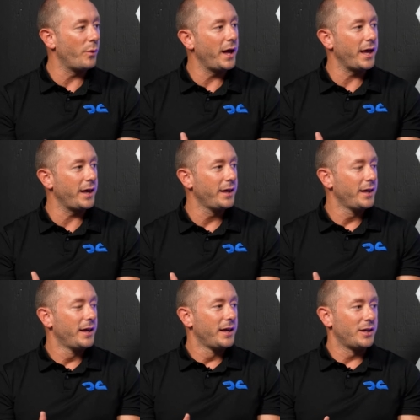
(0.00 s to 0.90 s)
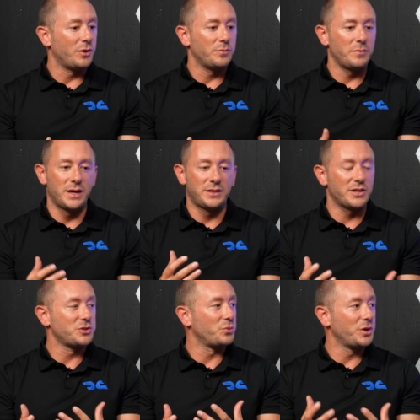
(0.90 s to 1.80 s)
way, it
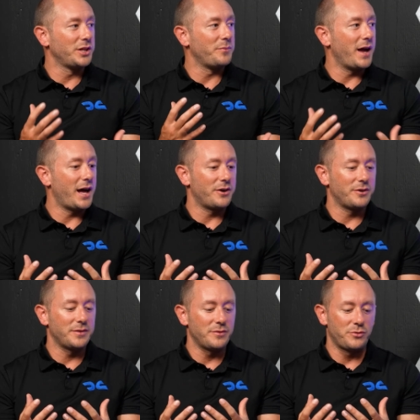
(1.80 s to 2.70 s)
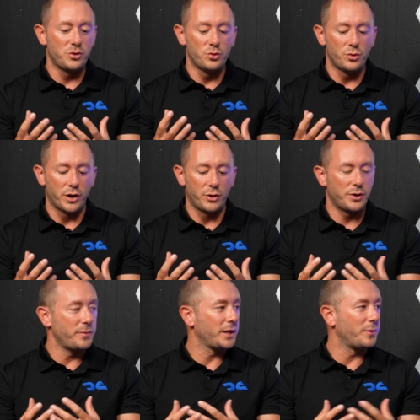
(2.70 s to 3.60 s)
doesn't really matter if you are going
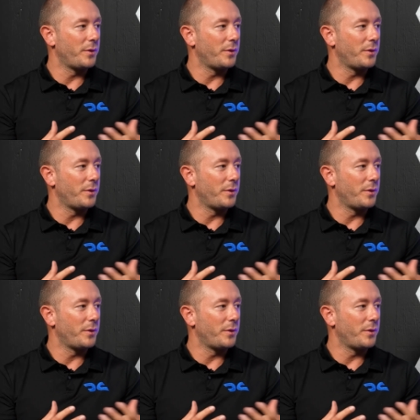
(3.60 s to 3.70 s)
to make the